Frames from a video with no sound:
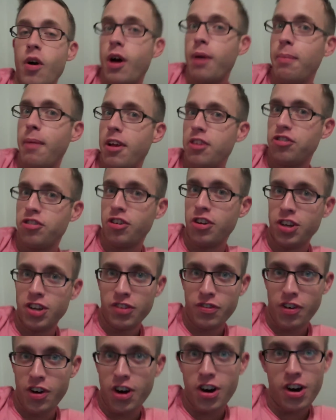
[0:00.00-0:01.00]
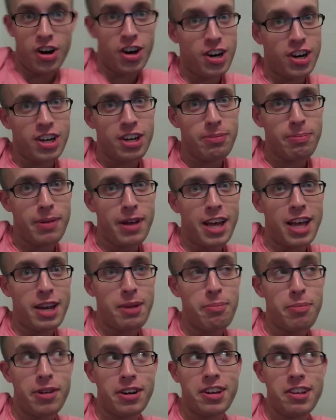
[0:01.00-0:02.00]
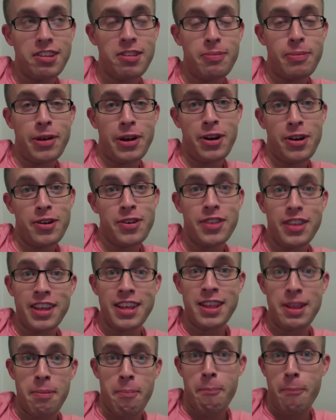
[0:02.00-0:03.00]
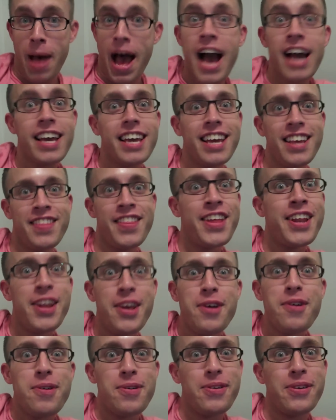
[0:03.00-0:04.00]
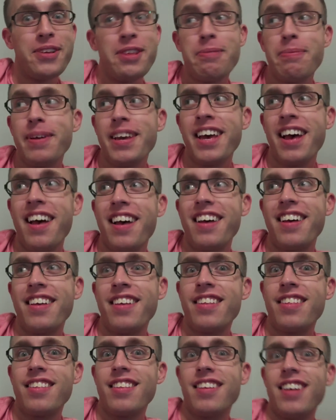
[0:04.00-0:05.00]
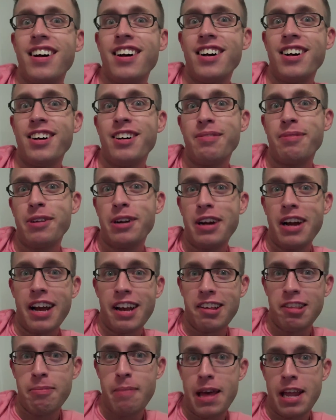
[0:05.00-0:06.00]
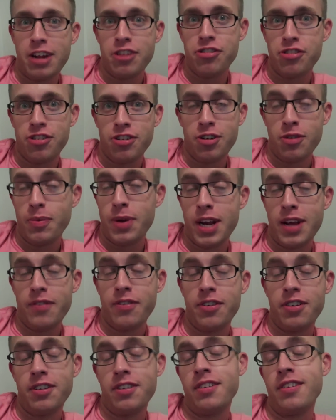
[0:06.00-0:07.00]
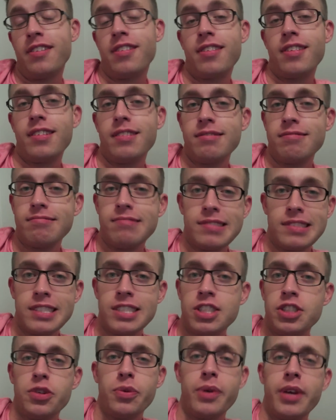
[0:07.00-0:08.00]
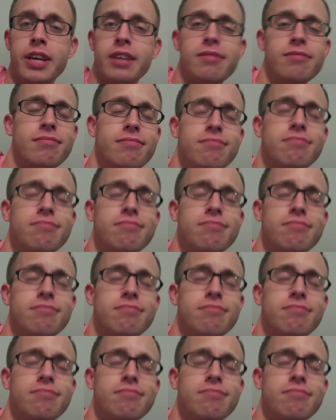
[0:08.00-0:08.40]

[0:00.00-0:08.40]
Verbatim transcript: I'm not sure you've heard, but Britney Spears is back in the news because um, her ex-manager or whatever is suing